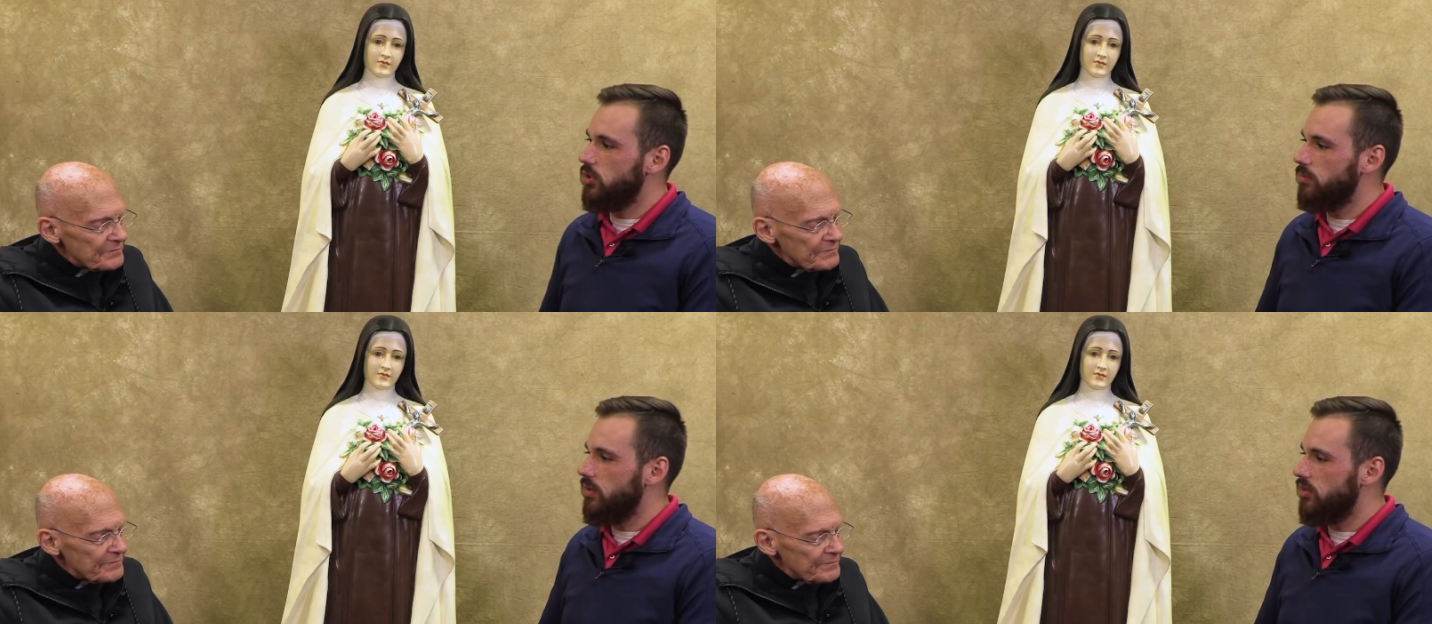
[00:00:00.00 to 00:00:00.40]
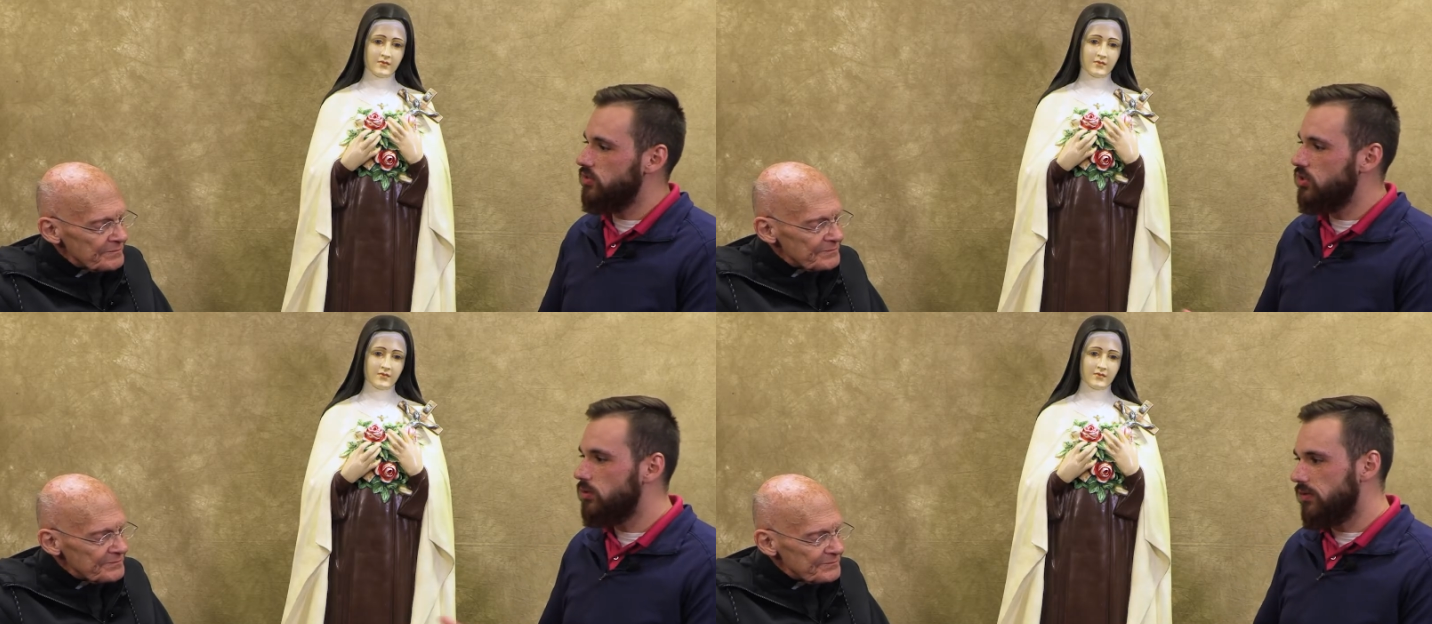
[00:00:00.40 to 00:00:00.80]
Speaker 1: told me there's
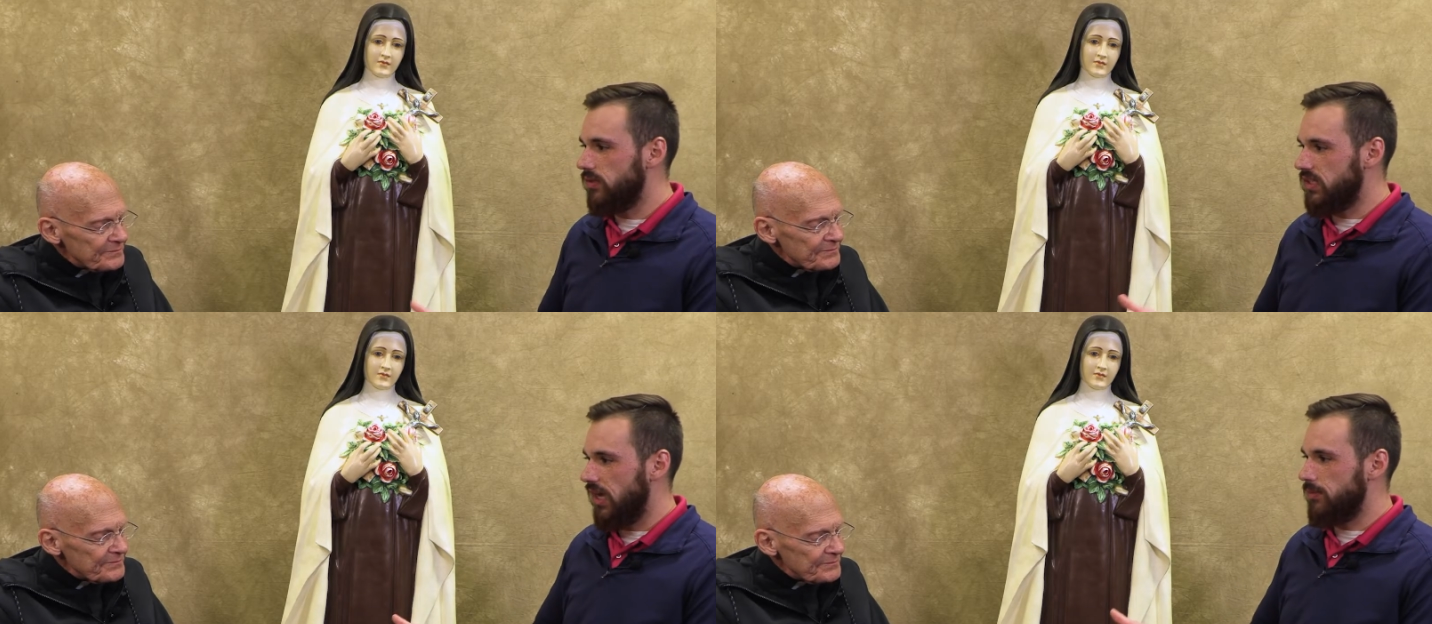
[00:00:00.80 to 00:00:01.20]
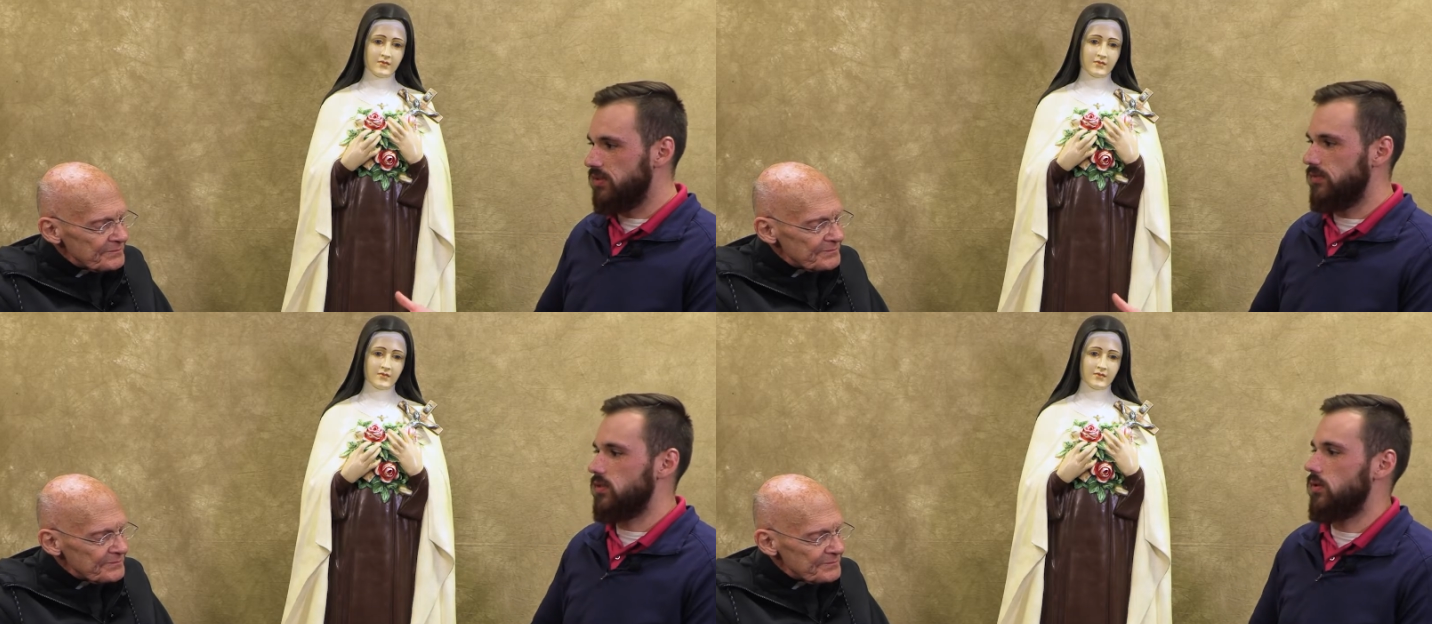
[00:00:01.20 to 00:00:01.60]
two different types
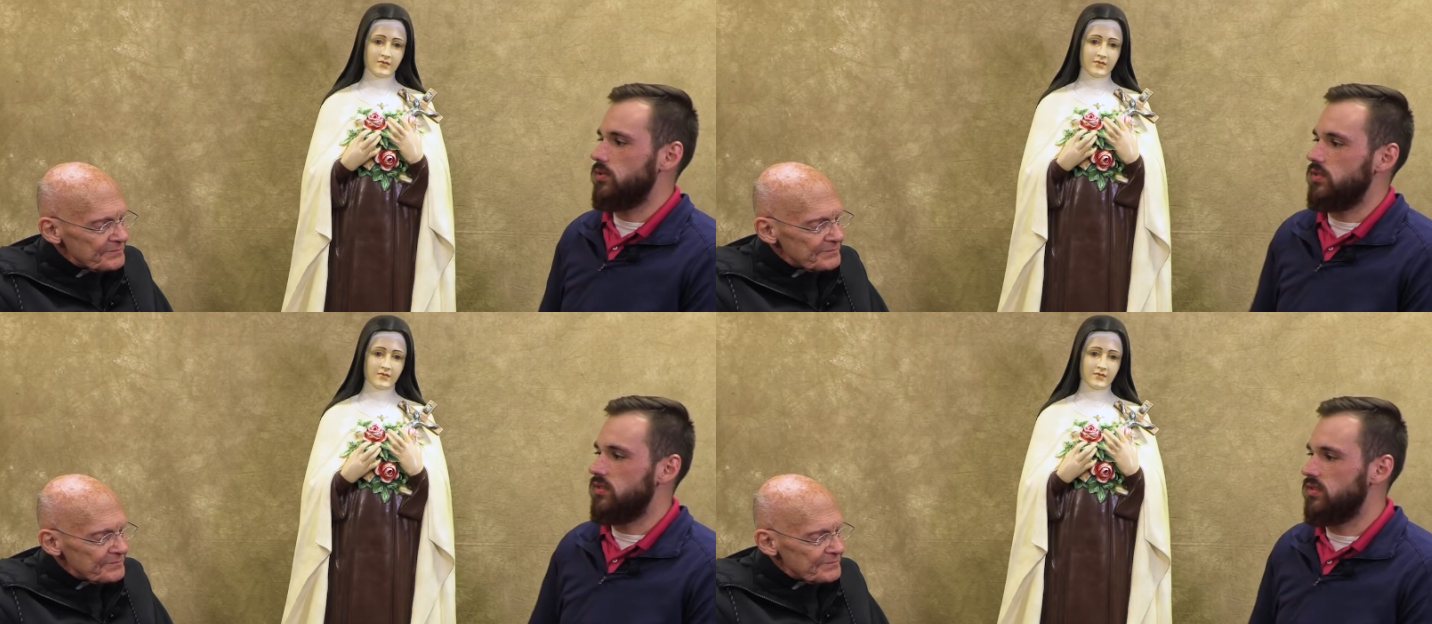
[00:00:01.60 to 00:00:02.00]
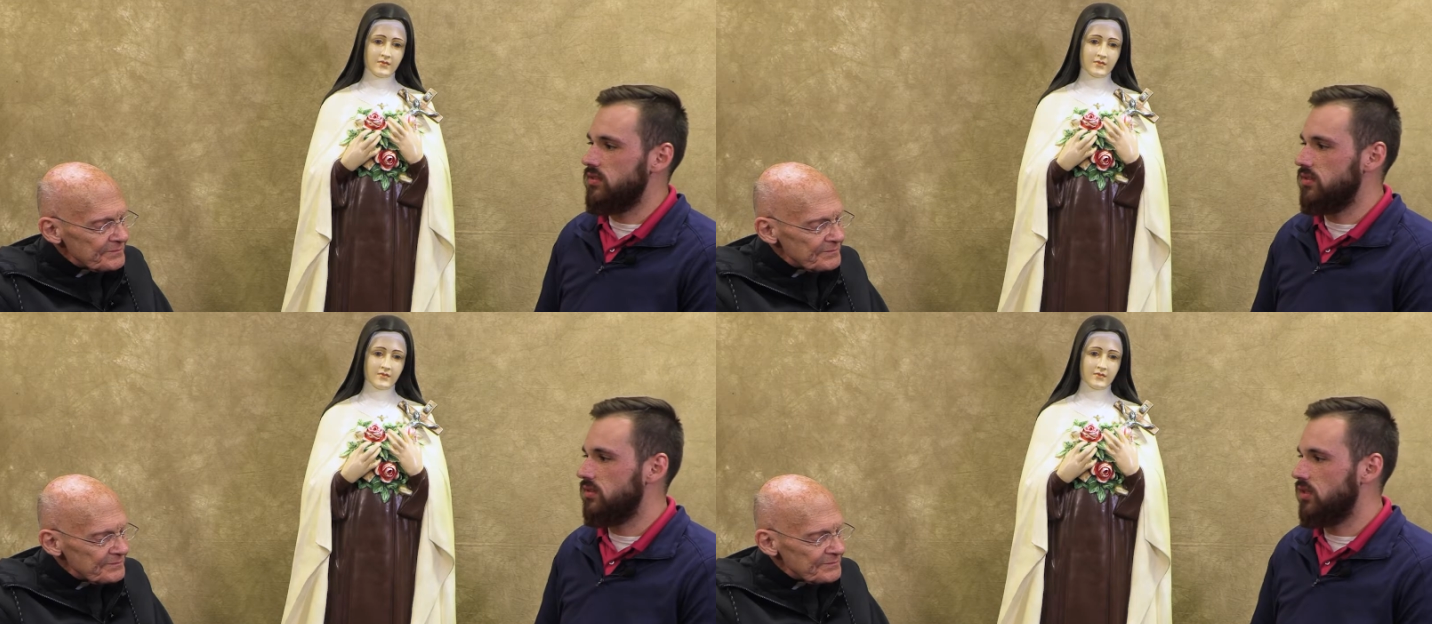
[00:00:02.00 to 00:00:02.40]
of indulgences.